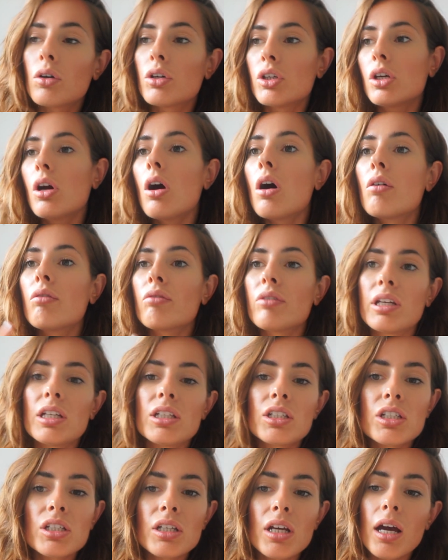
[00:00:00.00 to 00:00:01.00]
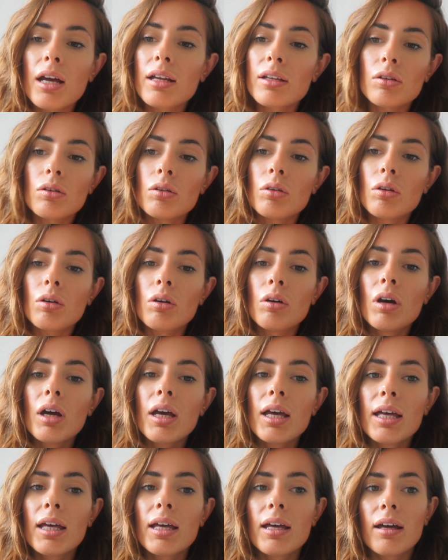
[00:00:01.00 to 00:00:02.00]
You can't reach your
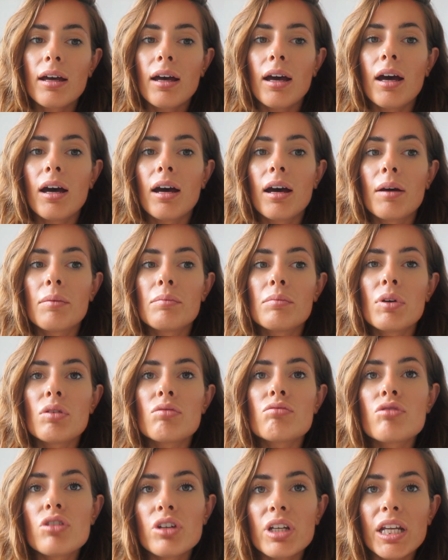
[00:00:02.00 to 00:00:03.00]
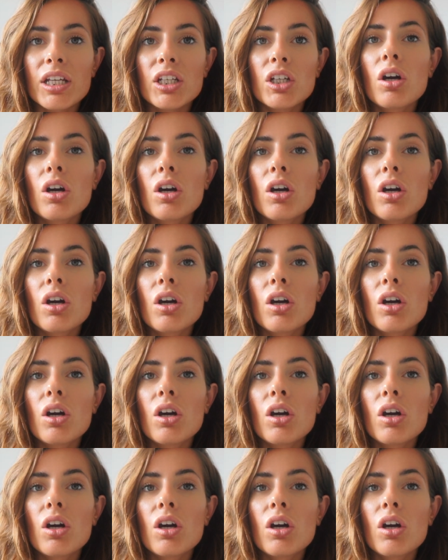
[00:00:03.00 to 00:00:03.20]
running.